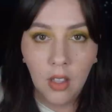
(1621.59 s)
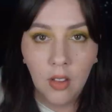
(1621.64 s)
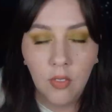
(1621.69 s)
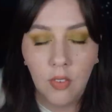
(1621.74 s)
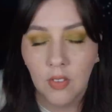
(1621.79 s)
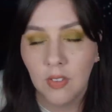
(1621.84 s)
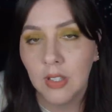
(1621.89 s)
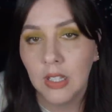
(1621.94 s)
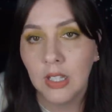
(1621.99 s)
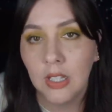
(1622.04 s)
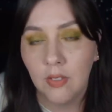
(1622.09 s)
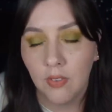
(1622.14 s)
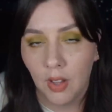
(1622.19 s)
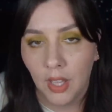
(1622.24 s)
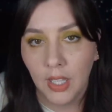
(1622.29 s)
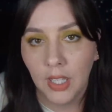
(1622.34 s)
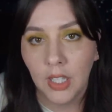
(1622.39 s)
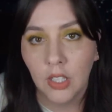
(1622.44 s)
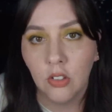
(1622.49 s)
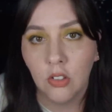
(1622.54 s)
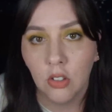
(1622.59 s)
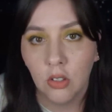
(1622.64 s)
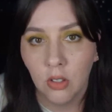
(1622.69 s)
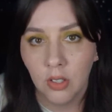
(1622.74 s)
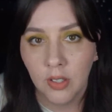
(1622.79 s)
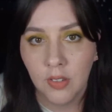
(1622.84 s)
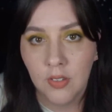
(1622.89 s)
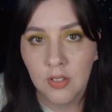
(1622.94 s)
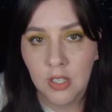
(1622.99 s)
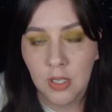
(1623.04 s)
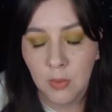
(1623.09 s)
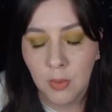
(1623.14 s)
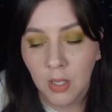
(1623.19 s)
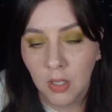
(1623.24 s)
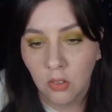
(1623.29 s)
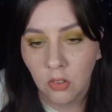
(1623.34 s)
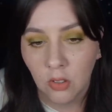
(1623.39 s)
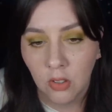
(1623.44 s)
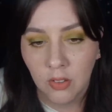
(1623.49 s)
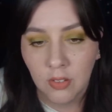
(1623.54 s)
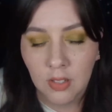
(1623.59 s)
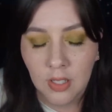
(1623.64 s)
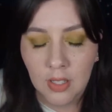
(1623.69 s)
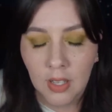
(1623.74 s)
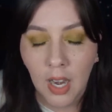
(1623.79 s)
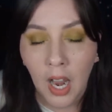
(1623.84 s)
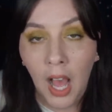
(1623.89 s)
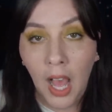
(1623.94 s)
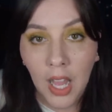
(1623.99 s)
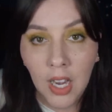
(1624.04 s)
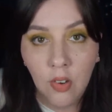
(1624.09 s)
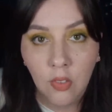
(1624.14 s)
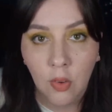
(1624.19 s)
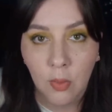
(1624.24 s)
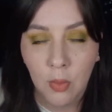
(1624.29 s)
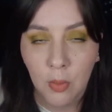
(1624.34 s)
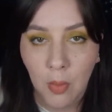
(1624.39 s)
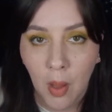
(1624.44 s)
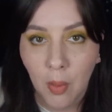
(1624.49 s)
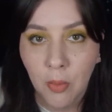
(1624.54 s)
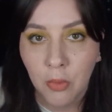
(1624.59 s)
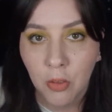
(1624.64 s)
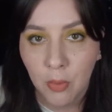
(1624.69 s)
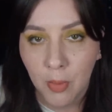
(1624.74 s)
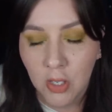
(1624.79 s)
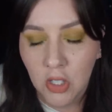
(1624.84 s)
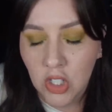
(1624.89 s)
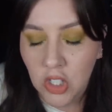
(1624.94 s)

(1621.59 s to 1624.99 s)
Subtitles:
physically violent to Christy, because Christy did hide it from her mom so much.